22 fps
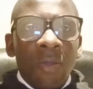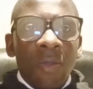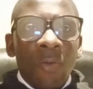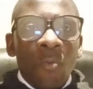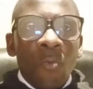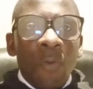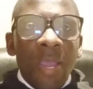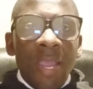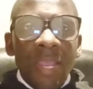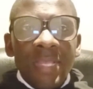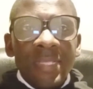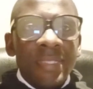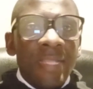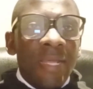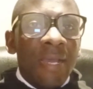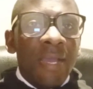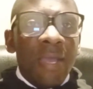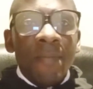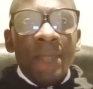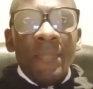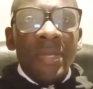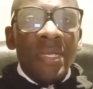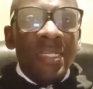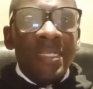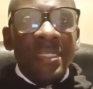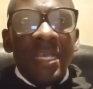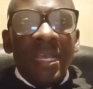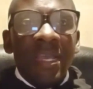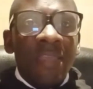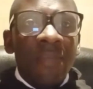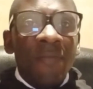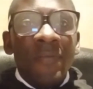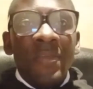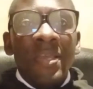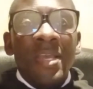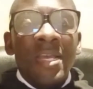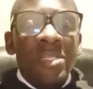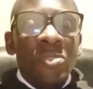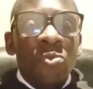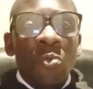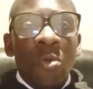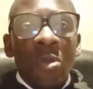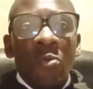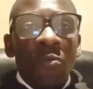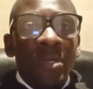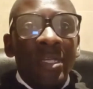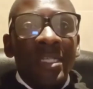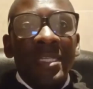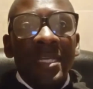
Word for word: why is the companies are giving us one-way